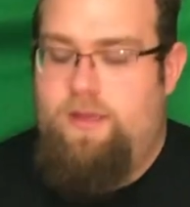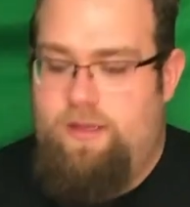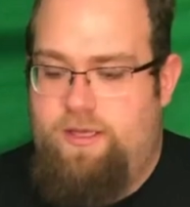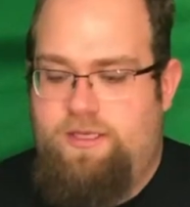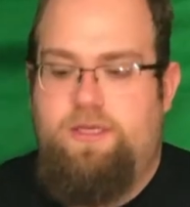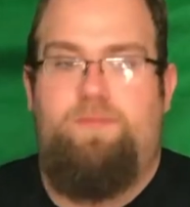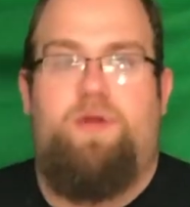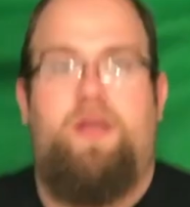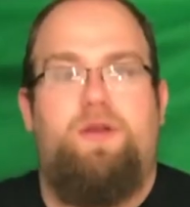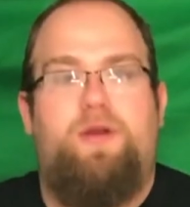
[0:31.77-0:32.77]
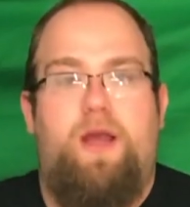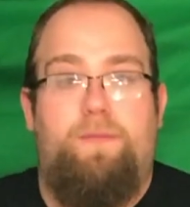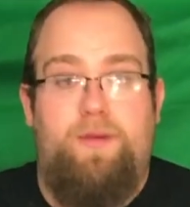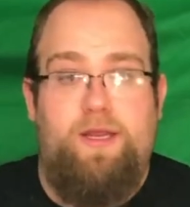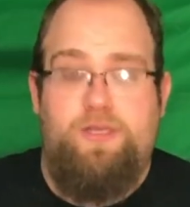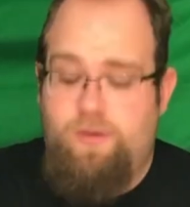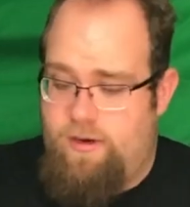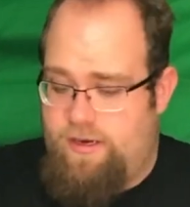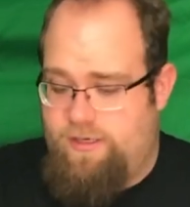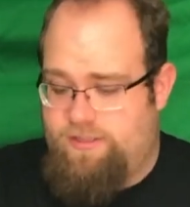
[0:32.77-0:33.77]
this is a brand new company to
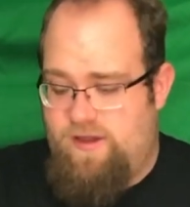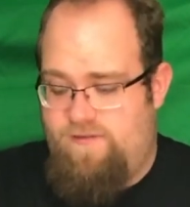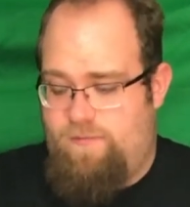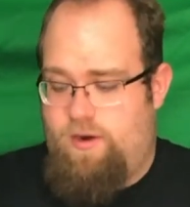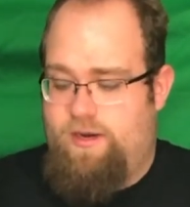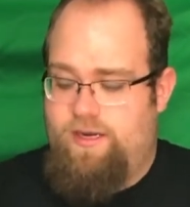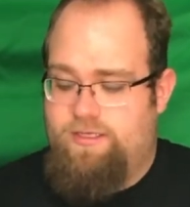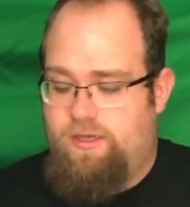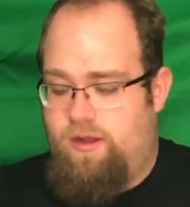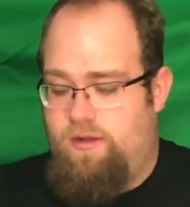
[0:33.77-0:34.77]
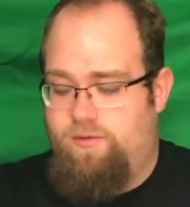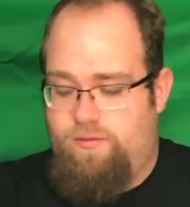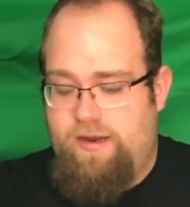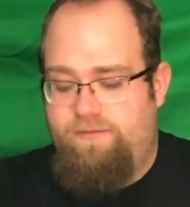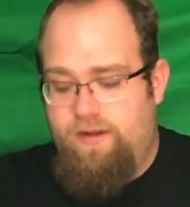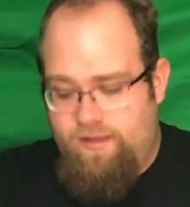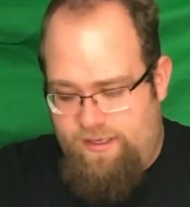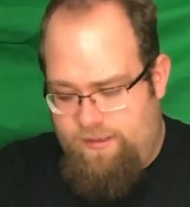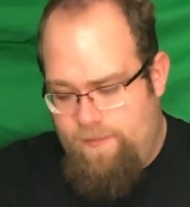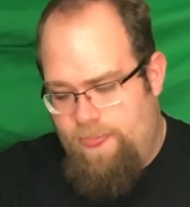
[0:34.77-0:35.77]
our airsoft market. It's called Raven
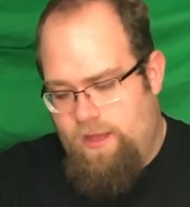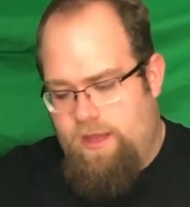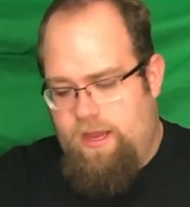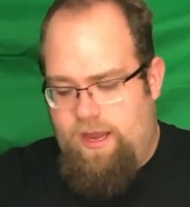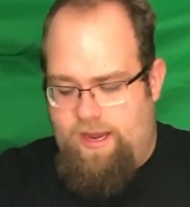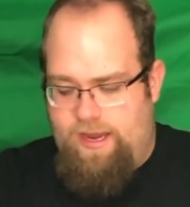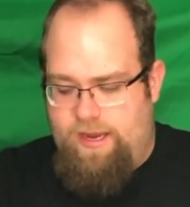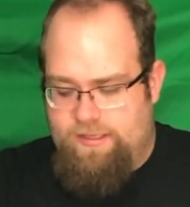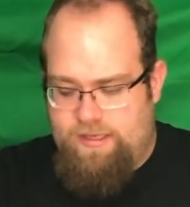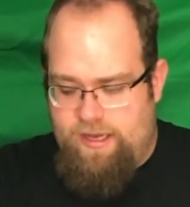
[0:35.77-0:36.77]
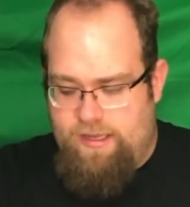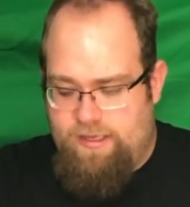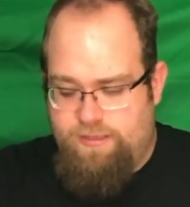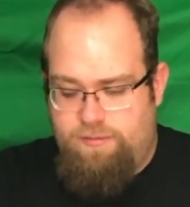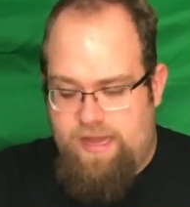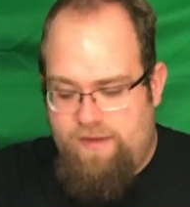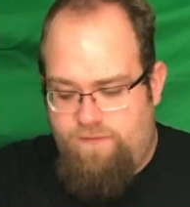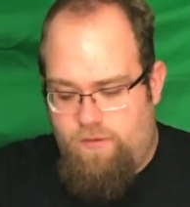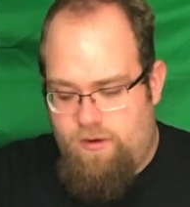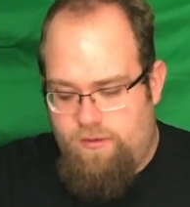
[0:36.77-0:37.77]
Elite, and this
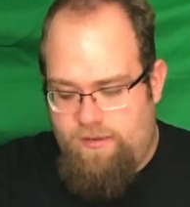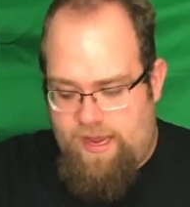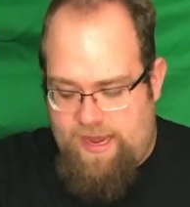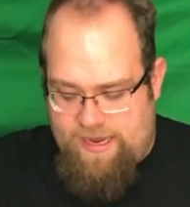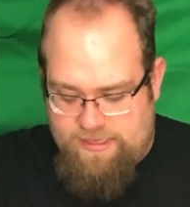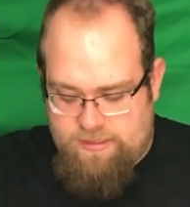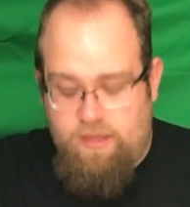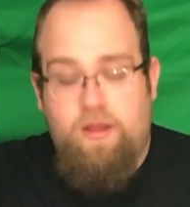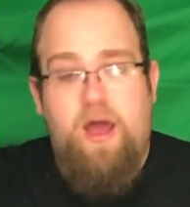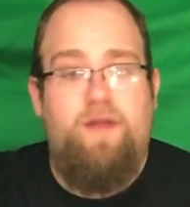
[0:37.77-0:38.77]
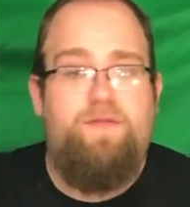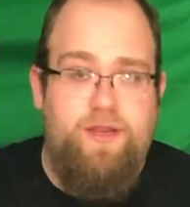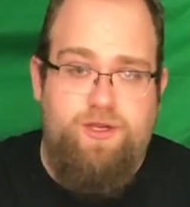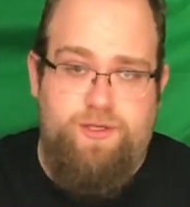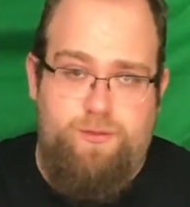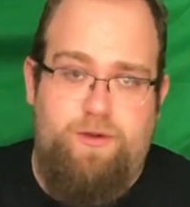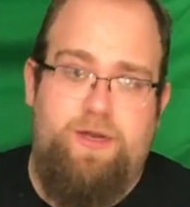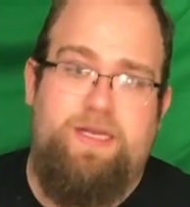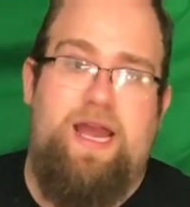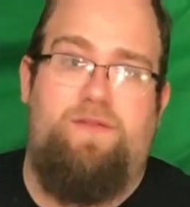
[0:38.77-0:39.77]
platform has a lot of features we're
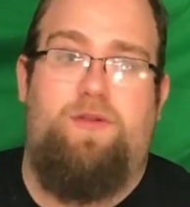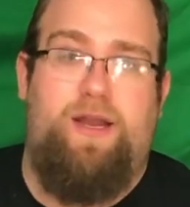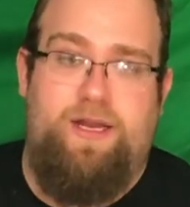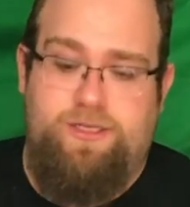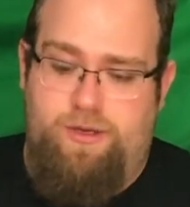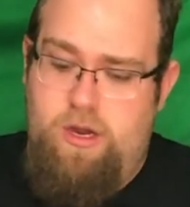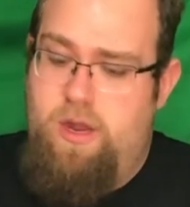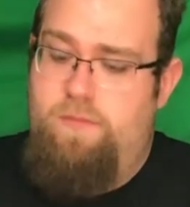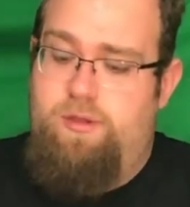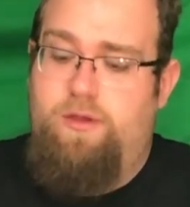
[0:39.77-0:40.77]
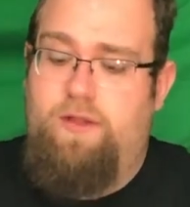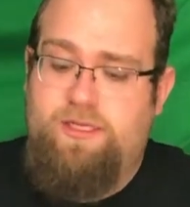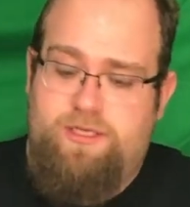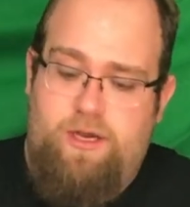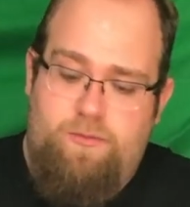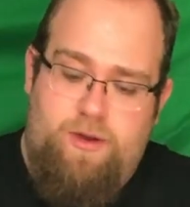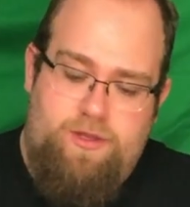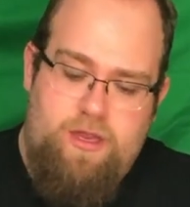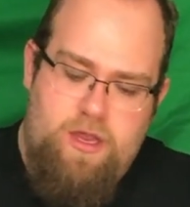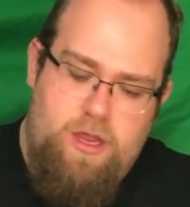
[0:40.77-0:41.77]
going to dive right into. Let's start
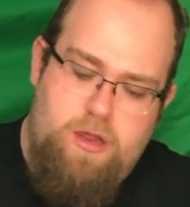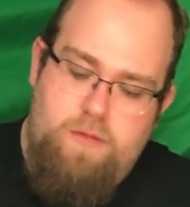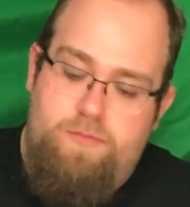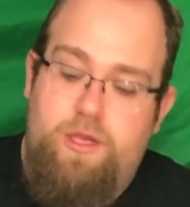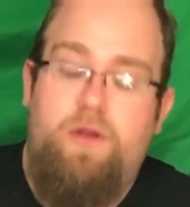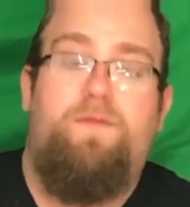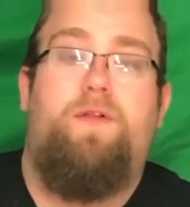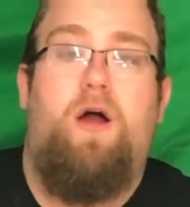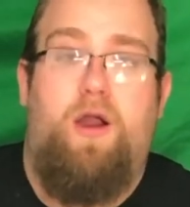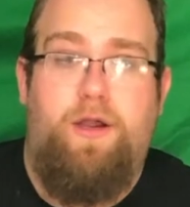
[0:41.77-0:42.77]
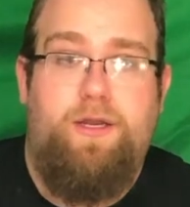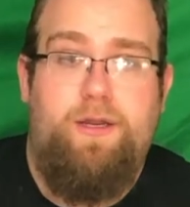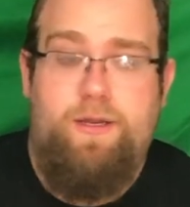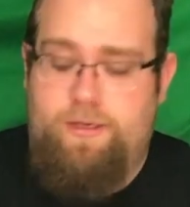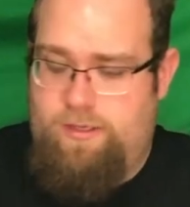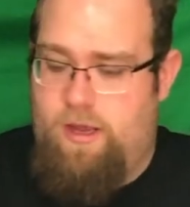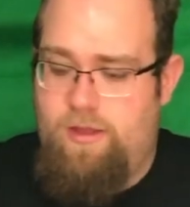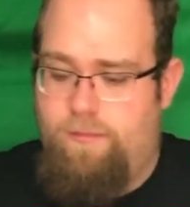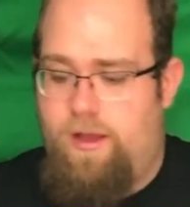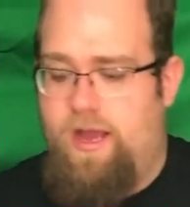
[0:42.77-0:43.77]
with beautiful art
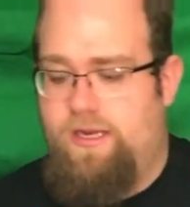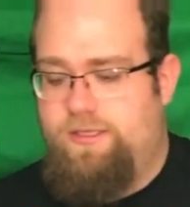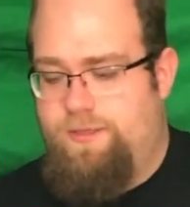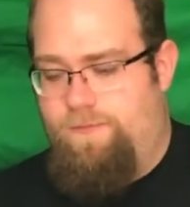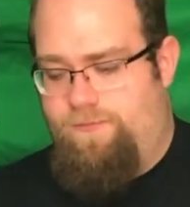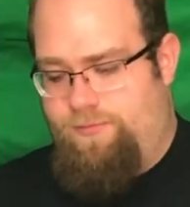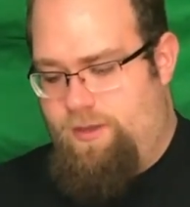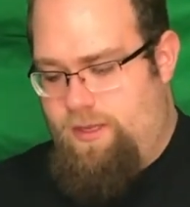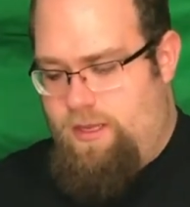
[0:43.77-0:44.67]
on the box.